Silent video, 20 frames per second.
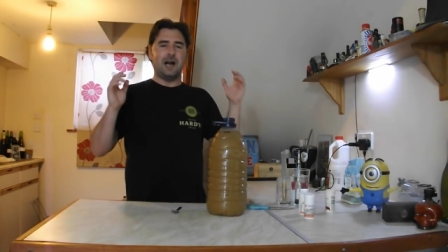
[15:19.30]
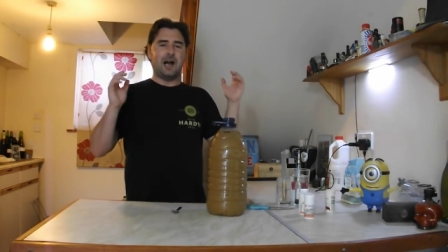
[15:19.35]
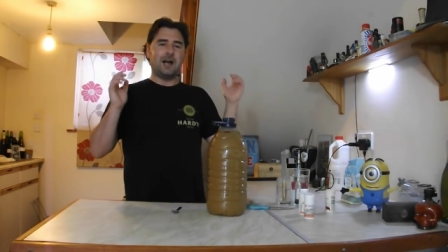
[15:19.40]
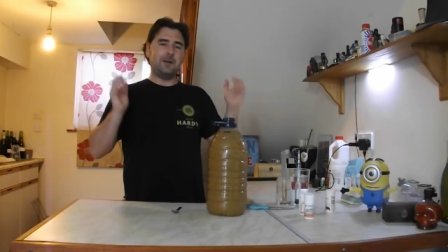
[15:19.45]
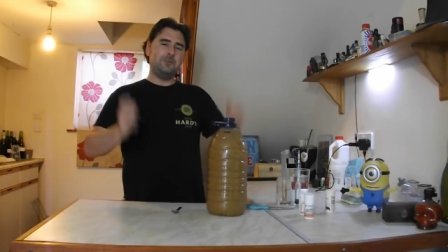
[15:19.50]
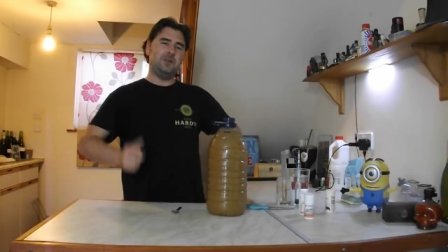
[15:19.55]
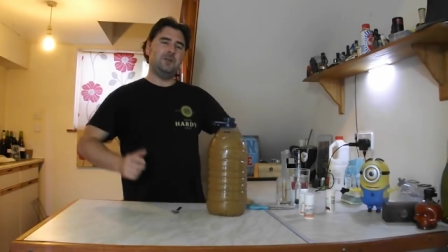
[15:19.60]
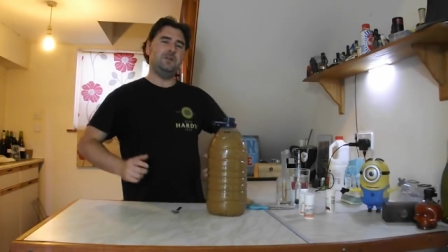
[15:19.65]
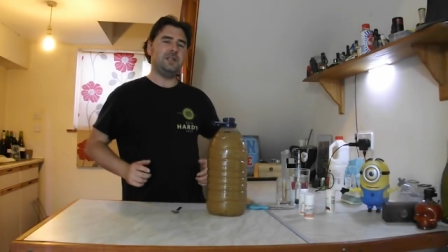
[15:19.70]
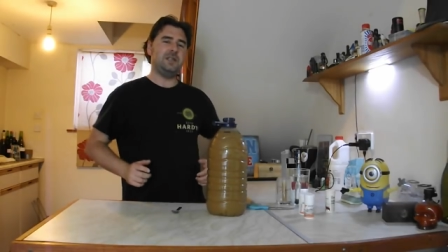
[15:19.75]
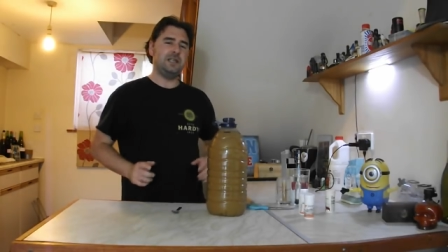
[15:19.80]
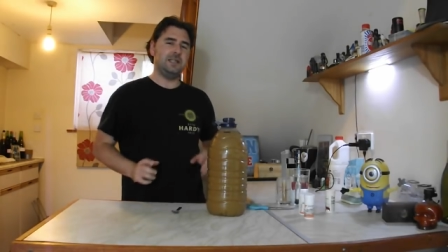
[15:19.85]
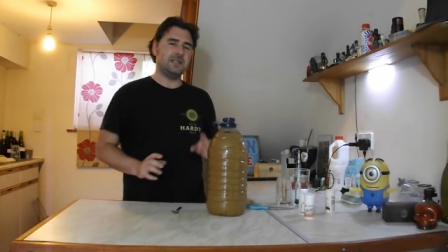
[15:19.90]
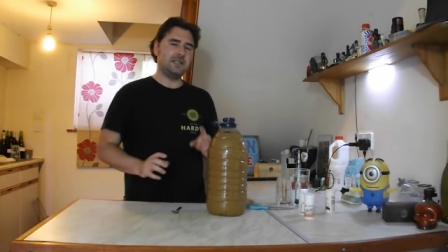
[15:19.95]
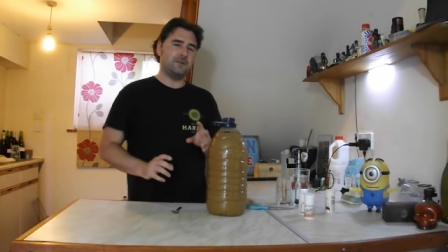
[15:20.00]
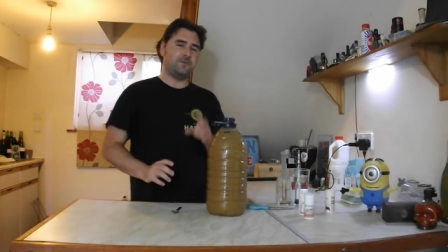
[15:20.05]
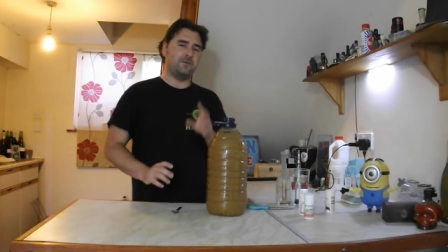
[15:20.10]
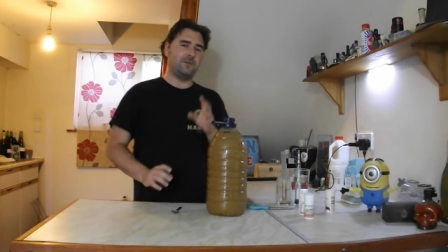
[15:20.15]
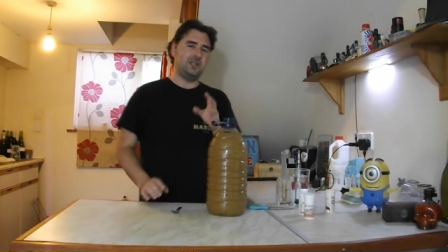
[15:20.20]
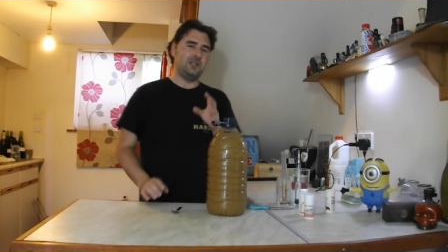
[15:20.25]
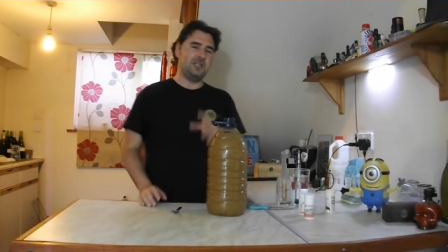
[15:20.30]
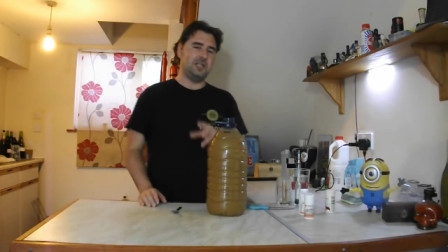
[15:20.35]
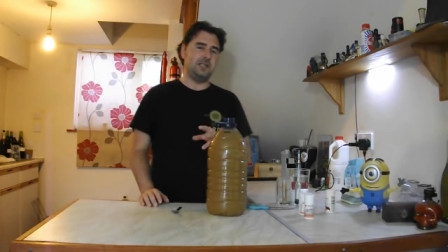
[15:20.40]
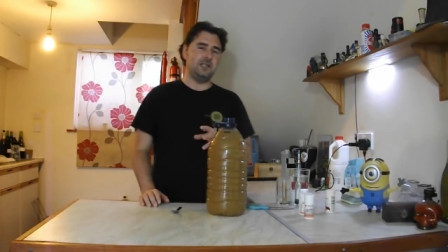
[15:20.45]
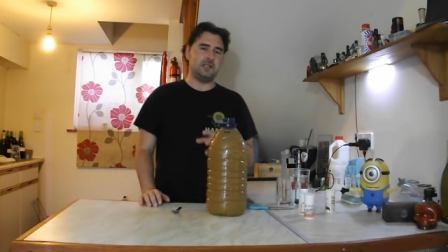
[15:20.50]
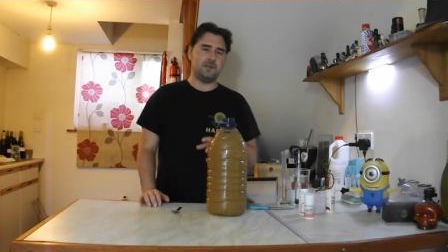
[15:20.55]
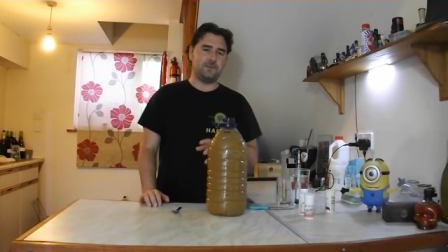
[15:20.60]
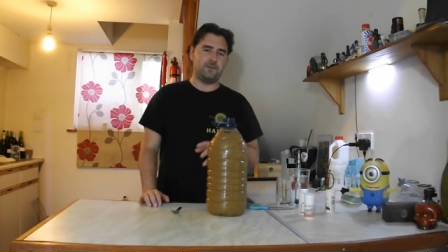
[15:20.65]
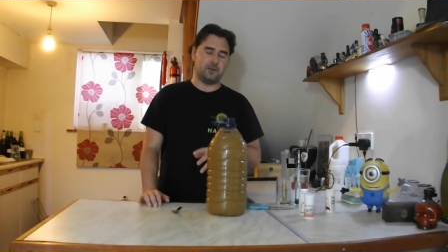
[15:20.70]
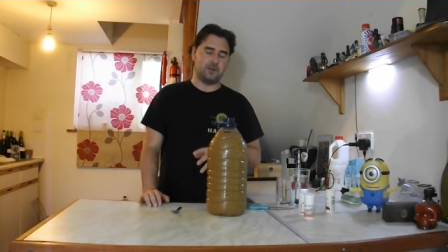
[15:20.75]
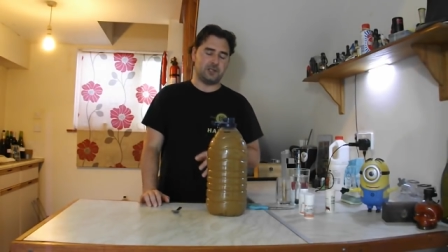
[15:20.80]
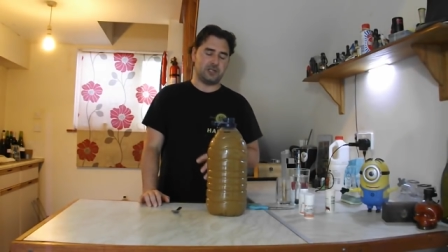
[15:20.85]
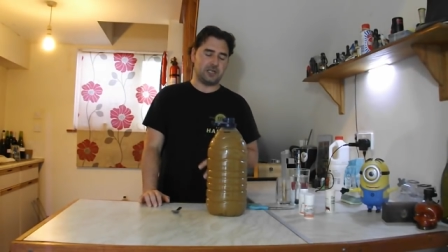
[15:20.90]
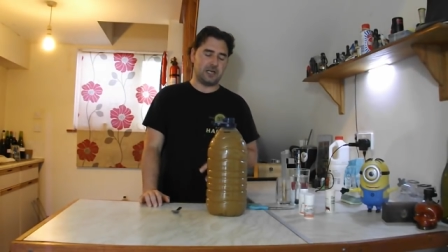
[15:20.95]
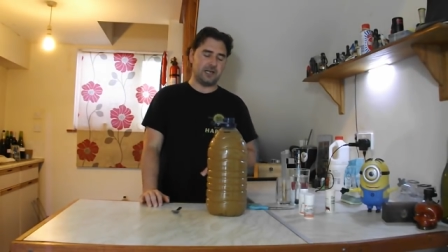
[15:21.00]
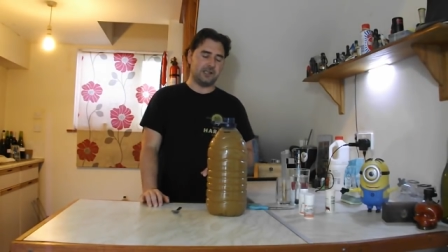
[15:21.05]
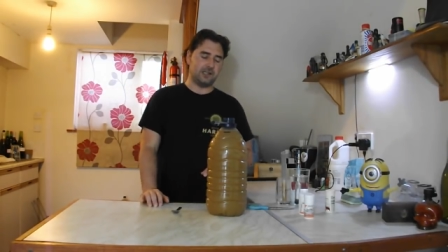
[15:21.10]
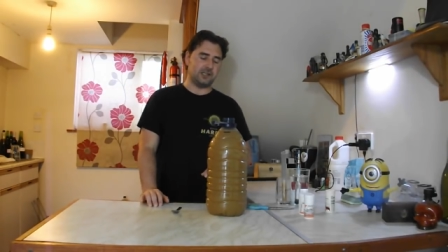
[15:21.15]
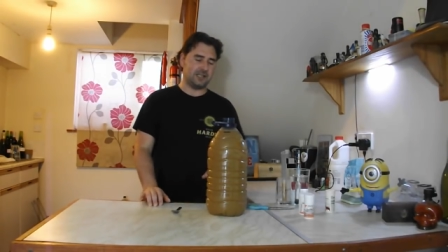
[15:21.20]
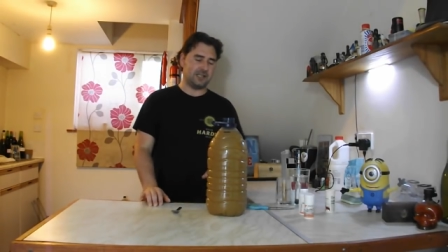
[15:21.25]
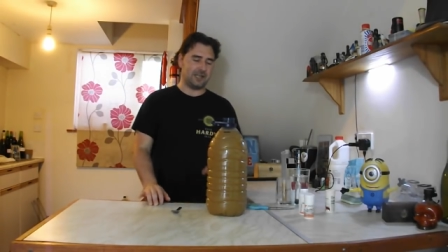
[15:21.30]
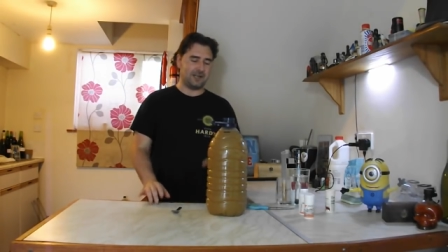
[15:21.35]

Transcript: I'm using a different yeast for a change.